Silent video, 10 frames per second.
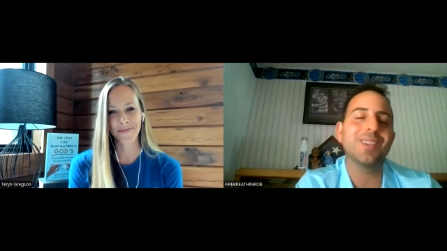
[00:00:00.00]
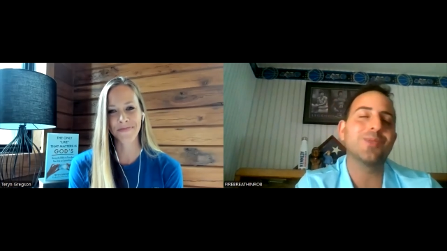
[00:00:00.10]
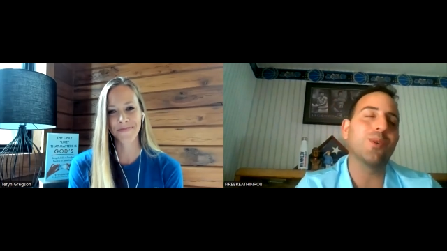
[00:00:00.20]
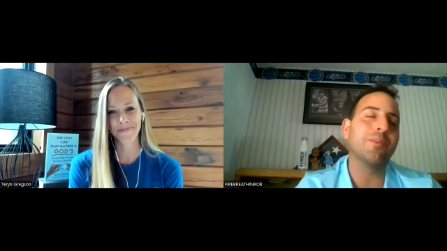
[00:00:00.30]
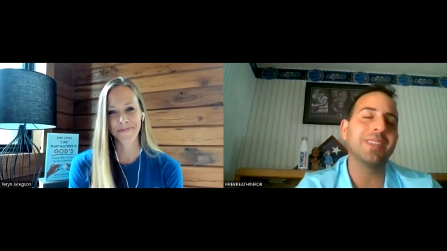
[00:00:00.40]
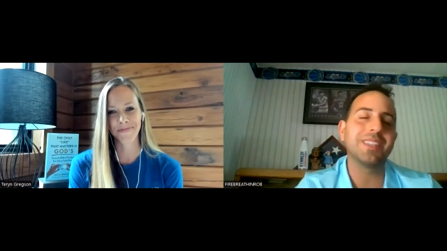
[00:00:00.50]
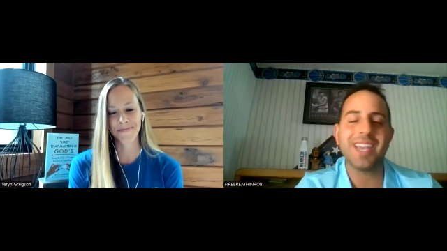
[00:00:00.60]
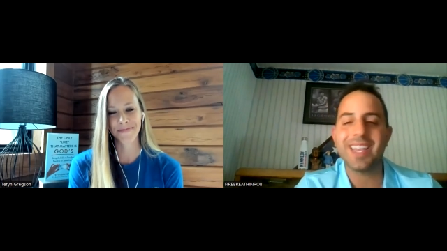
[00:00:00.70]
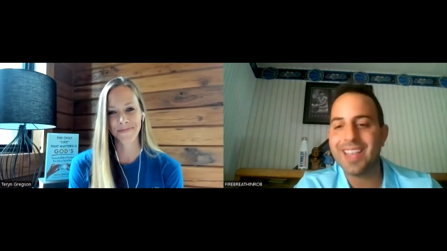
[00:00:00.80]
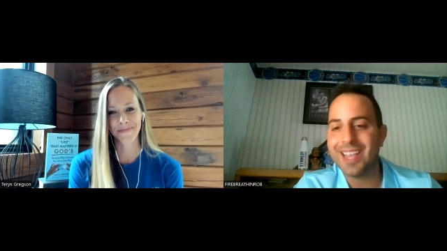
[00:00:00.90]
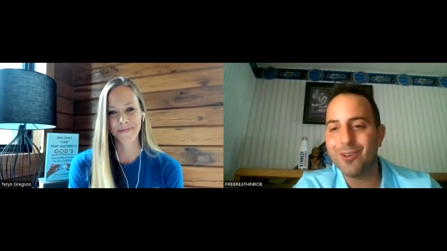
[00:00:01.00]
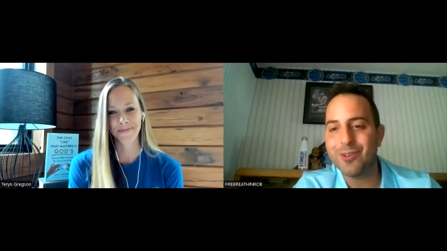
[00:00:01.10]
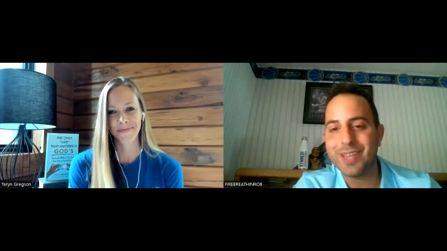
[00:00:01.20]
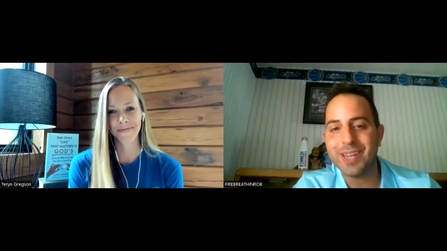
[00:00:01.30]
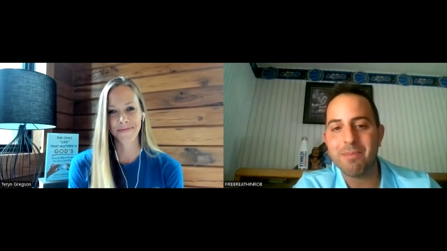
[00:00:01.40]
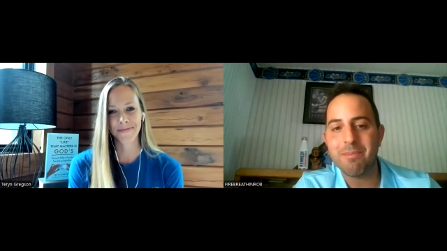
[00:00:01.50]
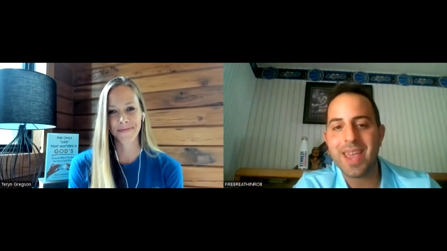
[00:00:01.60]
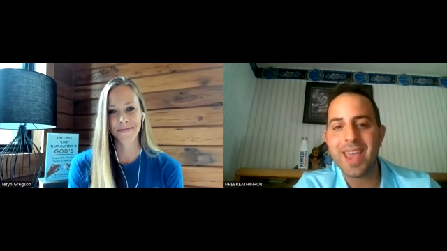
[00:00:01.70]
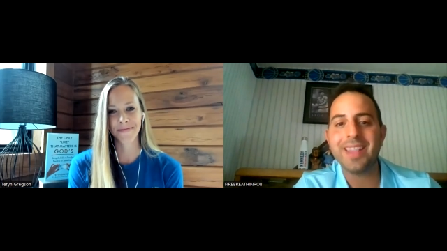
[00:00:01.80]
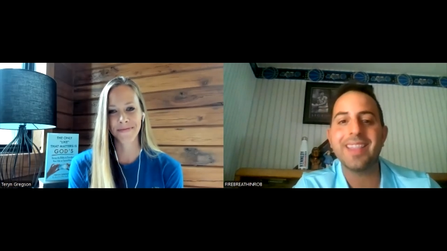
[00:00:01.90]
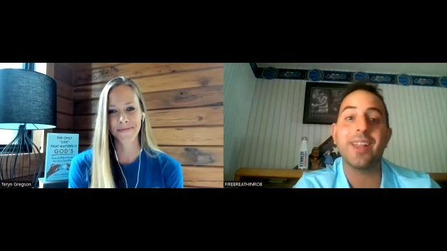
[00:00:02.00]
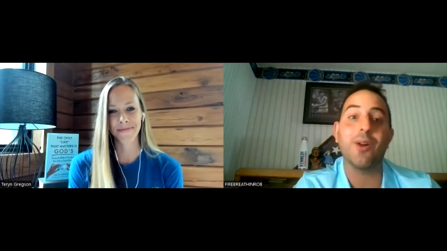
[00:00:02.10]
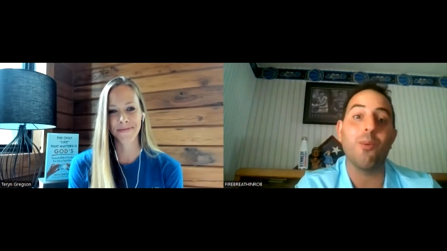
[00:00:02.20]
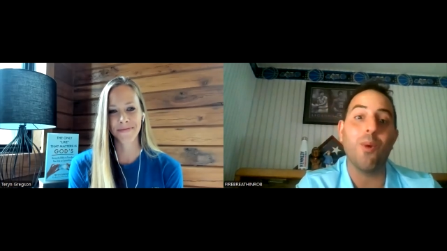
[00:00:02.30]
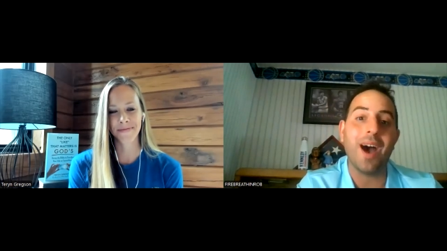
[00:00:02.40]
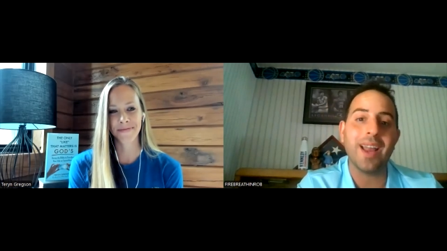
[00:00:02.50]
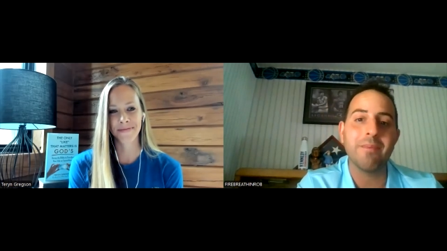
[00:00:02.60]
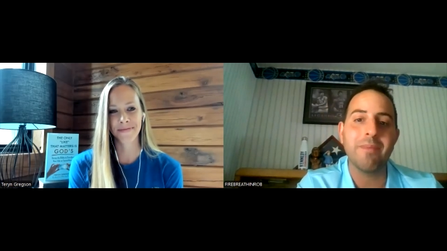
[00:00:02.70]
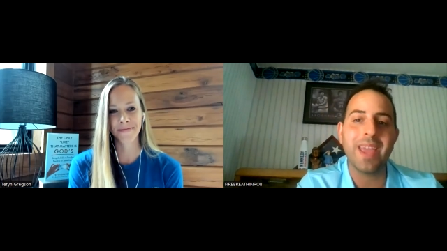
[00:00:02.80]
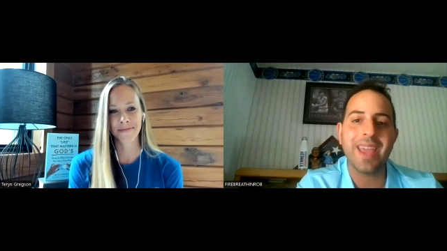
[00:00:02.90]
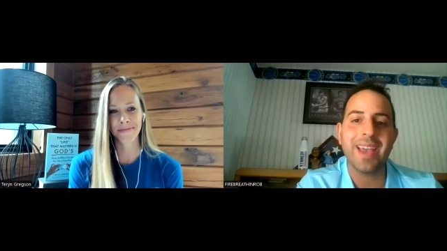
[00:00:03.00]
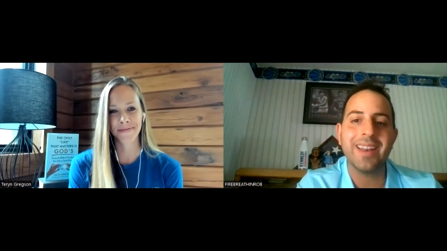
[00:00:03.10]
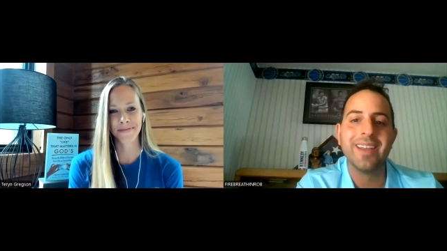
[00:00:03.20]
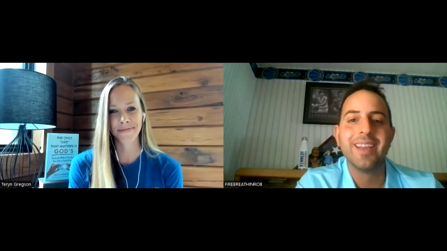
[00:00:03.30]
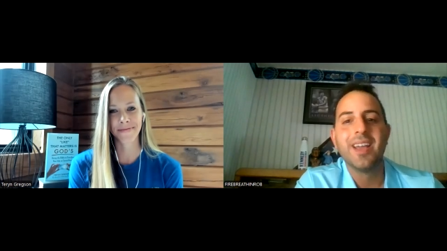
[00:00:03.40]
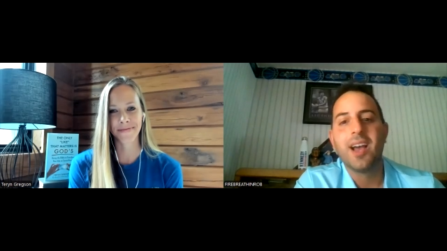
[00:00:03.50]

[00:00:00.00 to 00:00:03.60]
Speaker 1: There's women saying they don't need a man, they don't want a man.